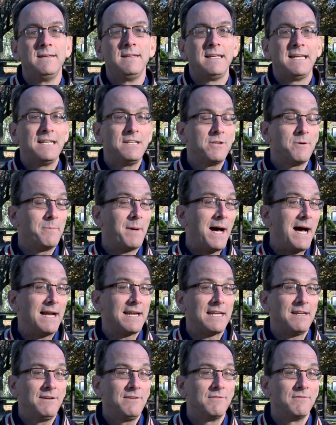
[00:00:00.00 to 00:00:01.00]
In your
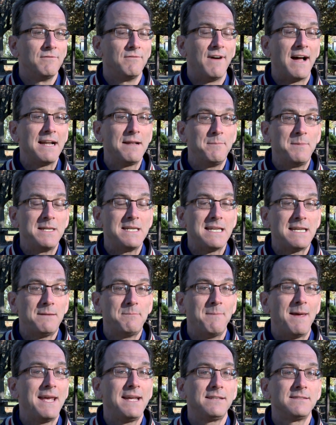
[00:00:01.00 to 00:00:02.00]
body, vitamin D
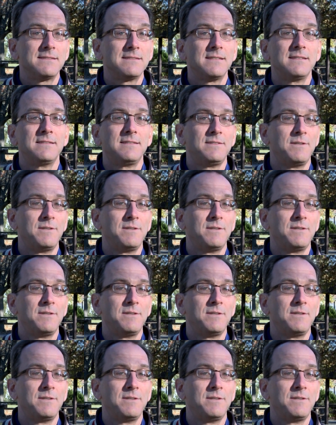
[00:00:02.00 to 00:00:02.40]
makes